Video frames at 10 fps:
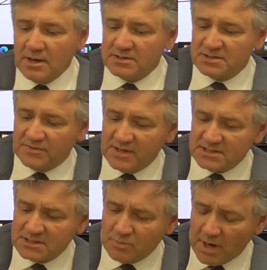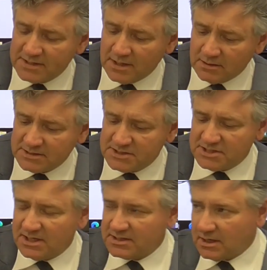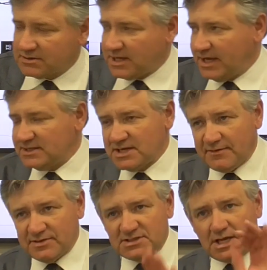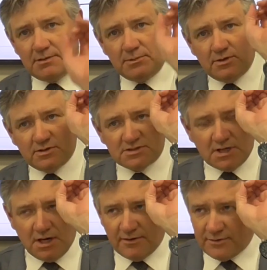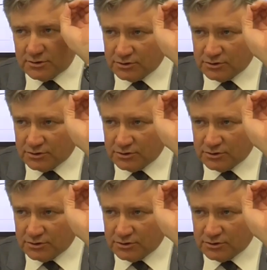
So this is why delta G and delta H have the same units of